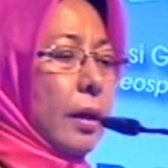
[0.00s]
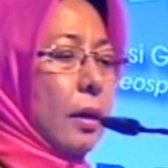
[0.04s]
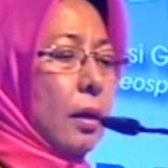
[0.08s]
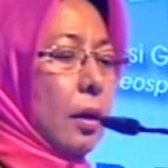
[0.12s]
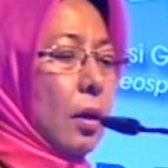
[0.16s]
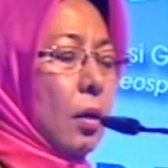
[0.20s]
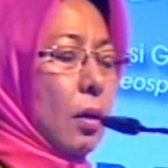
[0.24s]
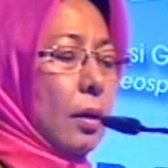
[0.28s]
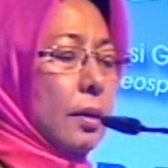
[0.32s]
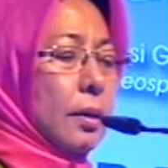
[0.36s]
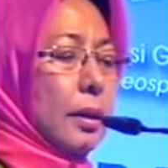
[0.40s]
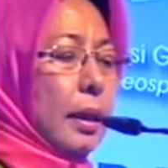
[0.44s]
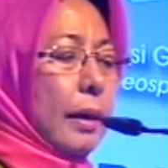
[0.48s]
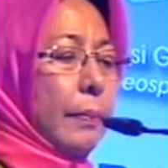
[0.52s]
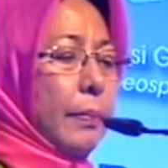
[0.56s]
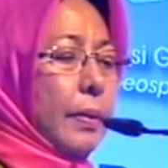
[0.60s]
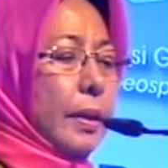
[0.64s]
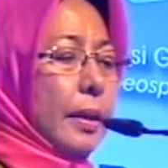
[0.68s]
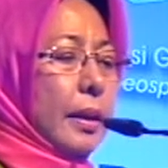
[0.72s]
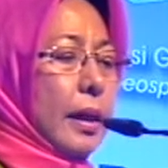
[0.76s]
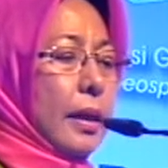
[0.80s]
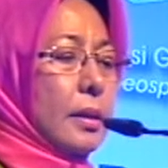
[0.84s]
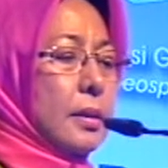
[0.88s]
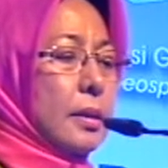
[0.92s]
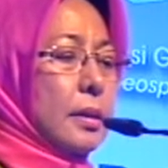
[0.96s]
Lot,
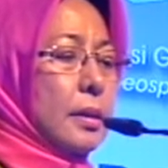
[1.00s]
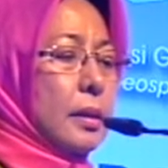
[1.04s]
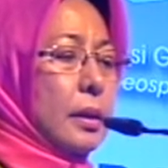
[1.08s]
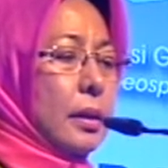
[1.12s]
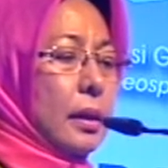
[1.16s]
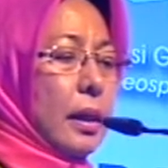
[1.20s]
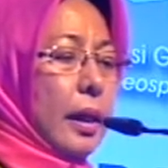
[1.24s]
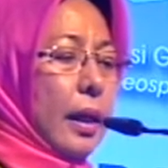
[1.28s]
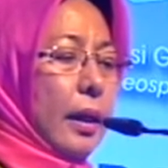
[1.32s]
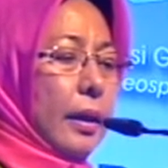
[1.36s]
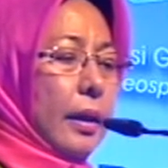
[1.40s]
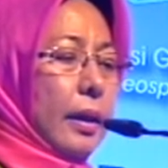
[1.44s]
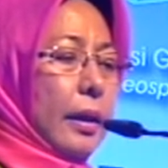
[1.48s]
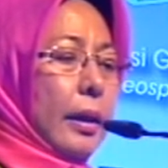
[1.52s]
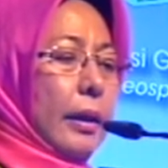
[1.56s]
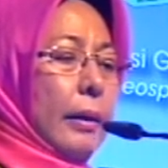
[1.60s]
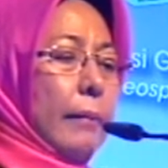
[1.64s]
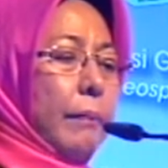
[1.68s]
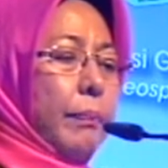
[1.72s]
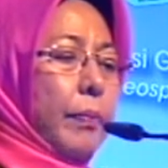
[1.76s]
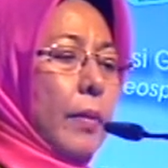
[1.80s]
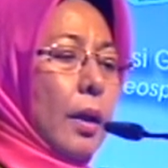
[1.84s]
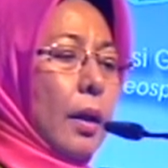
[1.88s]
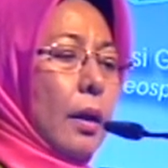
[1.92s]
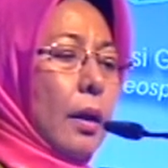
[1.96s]
aplikasi EIA,
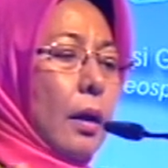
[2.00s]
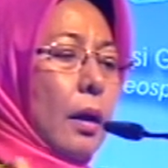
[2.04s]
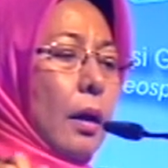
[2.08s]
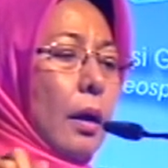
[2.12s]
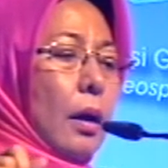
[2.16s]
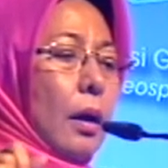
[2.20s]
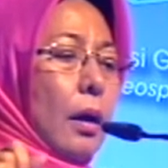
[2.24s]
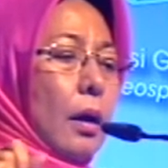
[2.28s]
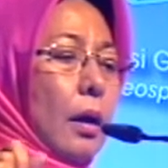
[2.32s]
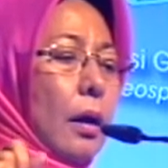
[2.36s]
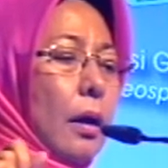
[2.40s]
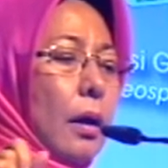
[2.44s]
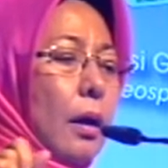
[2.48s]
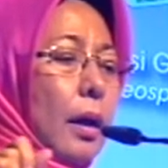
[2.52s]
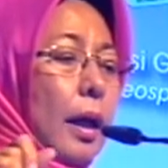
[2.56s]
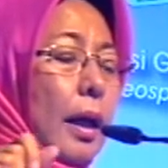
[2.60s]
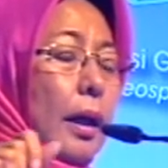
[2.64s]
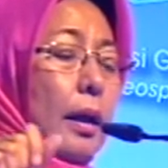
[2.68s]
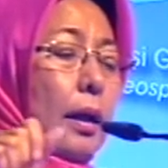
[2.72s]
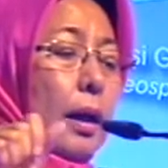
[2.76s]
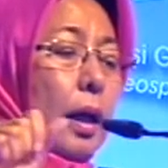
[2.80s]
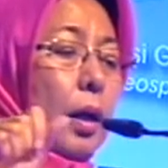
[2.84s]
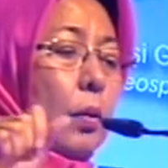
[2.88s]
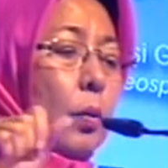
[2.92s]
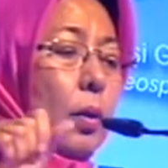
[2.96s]

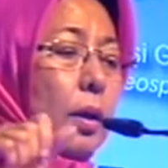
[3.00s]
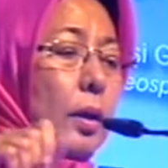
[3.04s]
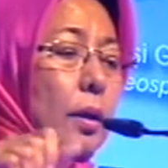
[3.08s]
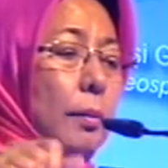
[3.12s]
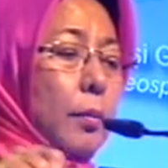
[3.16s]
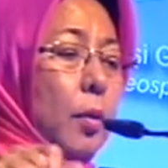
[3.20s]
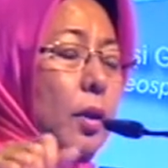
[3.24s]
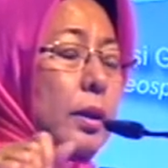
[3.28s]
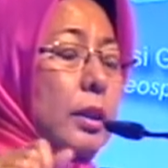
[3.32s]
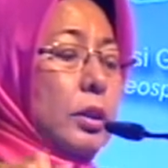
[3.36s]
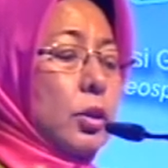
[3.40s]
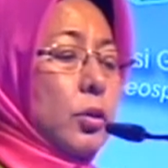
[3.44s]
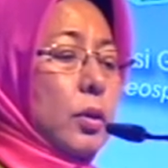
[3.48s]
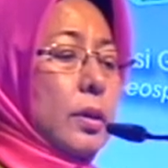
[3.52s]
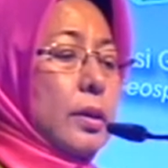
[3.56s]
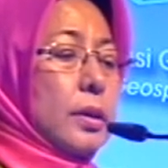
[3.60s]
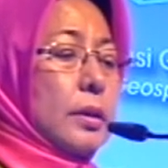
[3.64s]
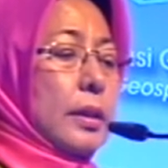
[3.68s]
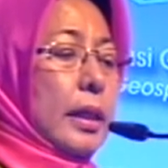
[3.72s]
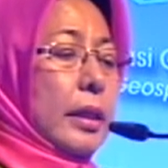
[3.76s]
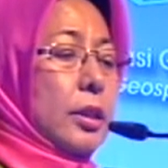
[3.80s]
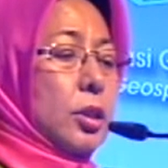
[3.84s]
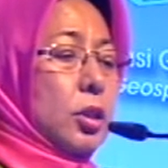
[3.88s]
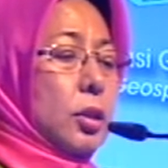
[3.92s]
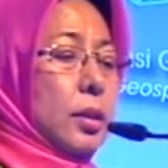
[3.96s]
our monitoring
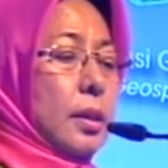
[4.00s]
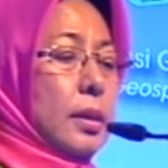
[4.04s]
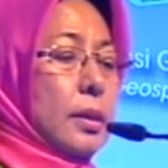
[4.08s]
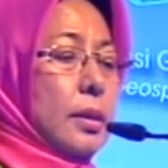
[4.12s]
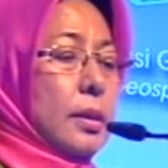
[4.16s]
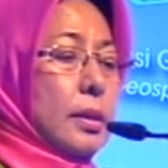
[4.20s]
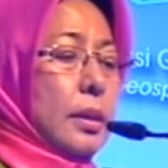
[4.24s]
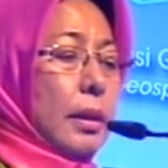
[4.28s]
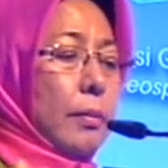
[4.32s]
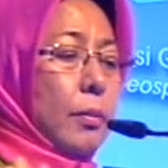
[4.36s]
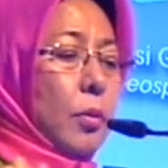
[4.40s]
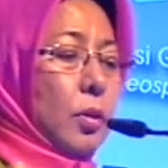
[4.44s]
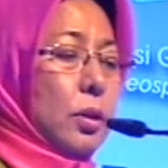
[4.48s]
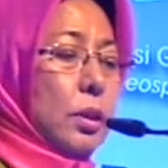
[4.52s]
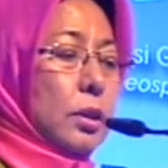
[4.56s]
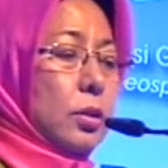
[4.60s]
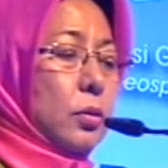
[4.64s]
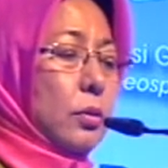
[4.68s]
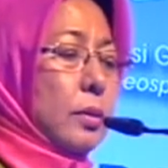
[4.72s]
stations and monitoring